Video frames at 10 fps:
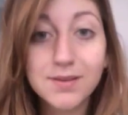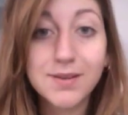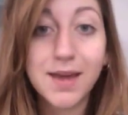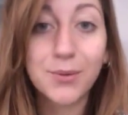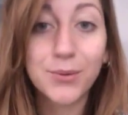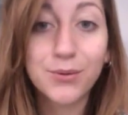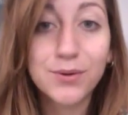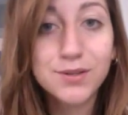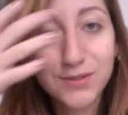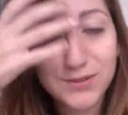now we're
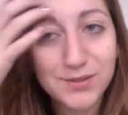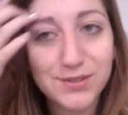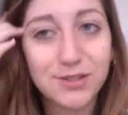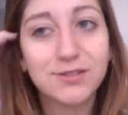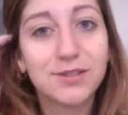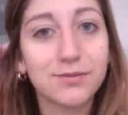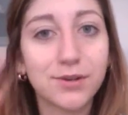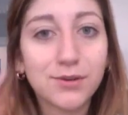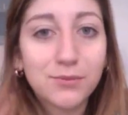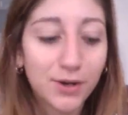going to start the
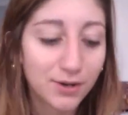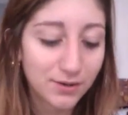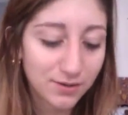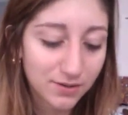fun part.